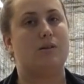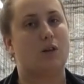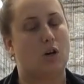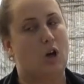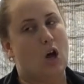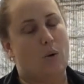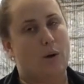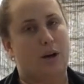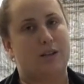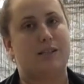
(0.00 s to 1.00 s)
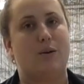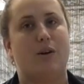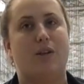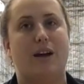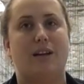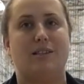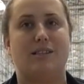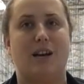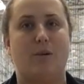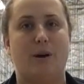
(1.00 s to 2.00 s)
So we're going to see what they had to
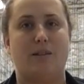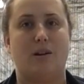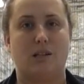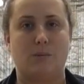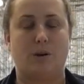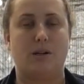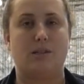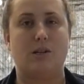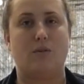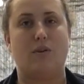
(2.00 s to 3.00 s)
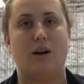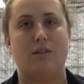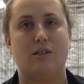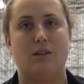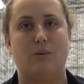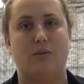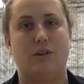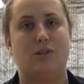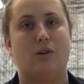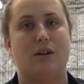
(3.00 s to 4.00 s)
say about their experience so far this year with the
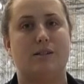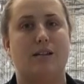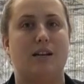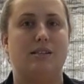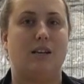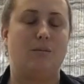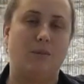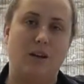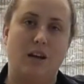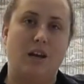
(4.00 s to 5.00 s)
Victorian State team,